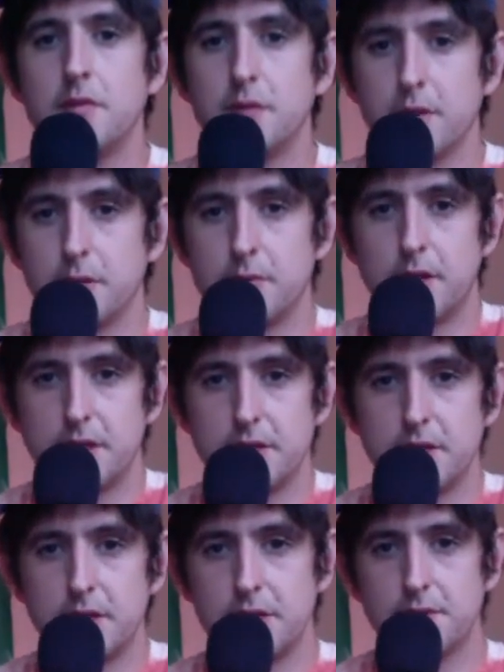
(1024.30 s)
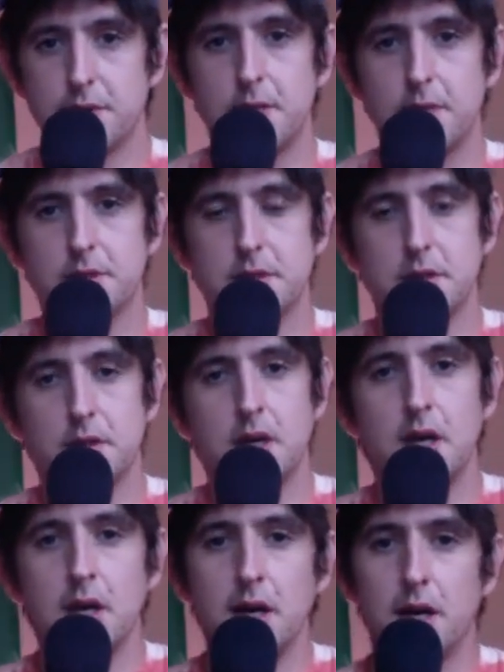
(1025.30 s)
you know, I'm rating these vibes, so, and
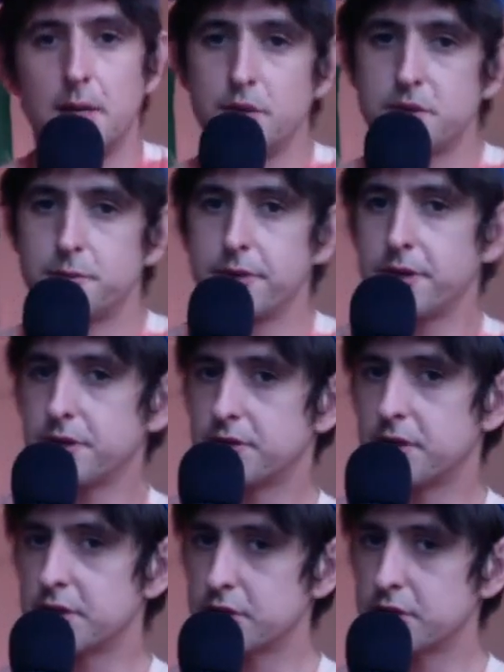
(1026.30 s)
I'm whispering your stress,